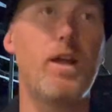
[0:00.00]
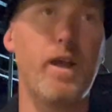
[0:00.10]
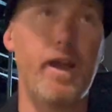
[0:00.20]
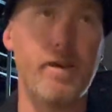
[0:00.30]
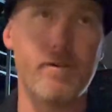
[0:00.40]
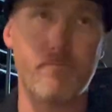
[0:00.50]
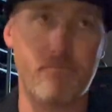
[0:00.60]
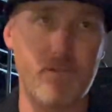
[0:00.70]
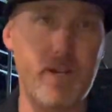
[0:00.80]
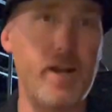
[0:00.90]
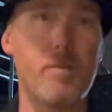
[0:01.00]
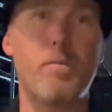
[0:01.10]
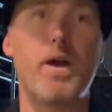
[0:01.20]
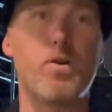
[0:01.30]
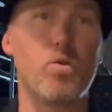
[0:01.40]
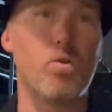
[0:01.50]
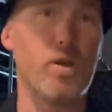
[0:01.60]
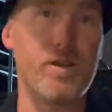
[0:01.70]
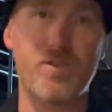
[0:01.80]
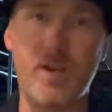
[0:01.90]
and getting better
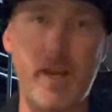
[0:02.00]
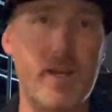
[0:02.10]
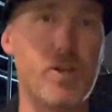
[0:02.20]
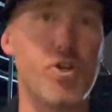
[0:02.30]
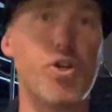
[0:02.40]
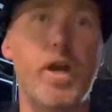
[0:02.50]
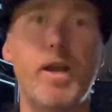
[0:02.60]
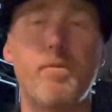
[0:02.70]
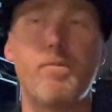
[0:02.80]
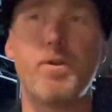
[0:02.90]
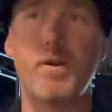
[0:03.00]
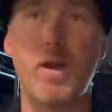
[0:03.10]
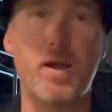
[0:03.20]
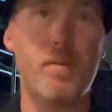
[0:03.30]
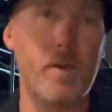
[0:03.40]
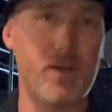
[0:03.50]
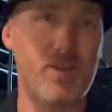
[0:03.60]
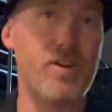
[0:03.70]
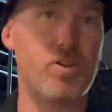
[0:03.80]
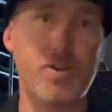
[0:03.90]
and staying in shape and
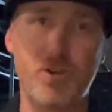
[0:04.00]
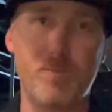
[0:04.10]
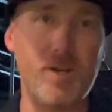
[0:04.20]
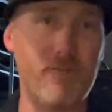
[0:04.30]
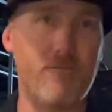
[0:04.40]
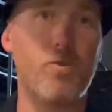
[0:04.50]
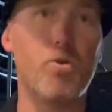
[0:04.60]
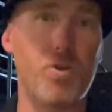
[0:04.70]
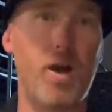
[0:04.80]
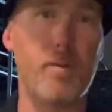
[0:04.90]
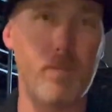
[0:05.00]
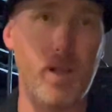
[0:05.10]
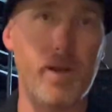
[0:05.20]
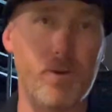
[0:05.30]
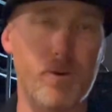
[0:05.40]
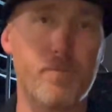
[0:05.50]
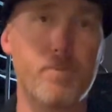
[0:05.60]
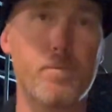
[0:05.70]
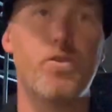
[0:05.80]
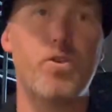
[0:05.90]
essentially just be a full-time player.
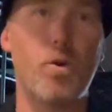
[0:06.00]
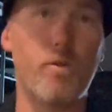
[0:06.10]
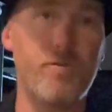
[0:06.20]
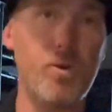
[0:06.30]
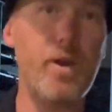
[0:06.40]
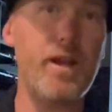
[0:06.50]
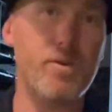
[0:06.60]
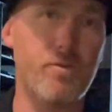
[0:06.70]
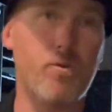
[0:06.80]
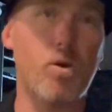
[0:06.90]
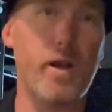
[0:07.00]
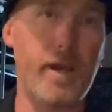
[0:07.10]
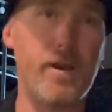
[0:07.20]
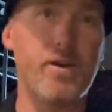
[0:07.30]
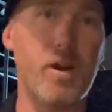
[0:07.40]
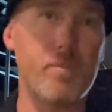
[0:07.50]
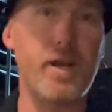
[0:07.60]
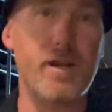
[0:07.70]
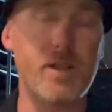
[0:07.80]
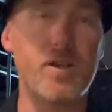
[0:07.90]
So a few days before I ended up
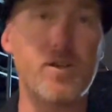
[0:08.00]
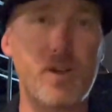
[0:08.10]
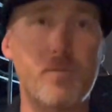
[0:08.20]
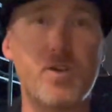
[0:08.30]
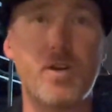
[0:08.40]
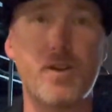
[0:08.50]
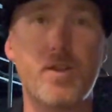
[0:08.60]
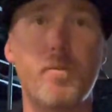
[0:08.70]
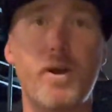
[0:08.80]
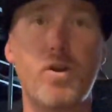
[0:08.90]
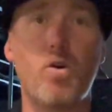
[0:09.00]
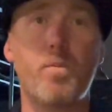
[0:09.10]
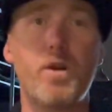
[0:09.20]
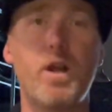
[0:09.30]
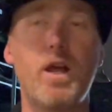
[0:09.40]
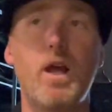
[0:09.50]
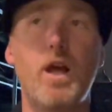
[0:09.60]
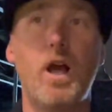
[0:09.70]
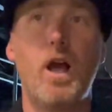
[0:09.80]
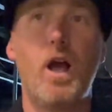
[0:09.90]
getting the exemption into the Quebec Open,
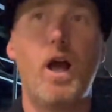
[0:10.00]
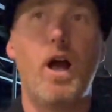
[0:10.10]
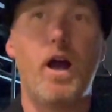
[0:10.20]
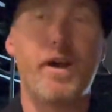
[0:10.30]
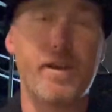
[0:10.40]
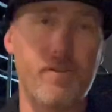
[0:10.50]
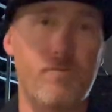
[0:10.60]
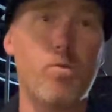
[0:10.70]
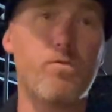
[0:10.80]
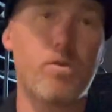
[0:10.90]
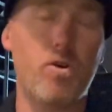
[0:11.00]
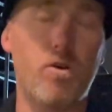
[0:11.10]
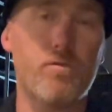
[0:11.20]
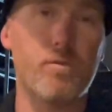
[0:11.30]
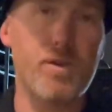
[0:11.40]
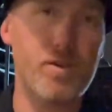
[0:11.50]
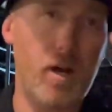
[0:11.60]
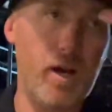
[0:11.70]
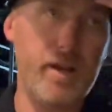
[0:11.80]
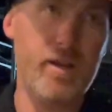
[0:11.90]
I get a phone call from this
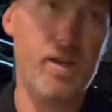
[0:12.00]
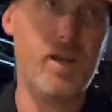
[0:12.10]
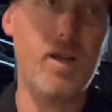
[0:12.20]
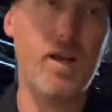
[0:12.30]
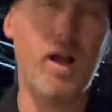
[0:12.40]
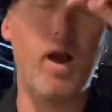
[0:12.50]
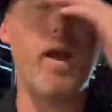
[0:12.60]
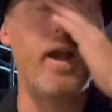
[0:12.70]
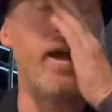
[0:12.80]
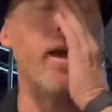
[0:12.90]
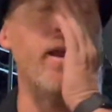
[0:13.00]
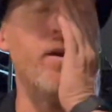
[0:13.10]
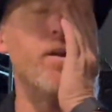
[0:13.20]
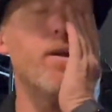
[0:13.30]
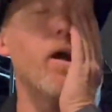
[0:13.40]
guy, and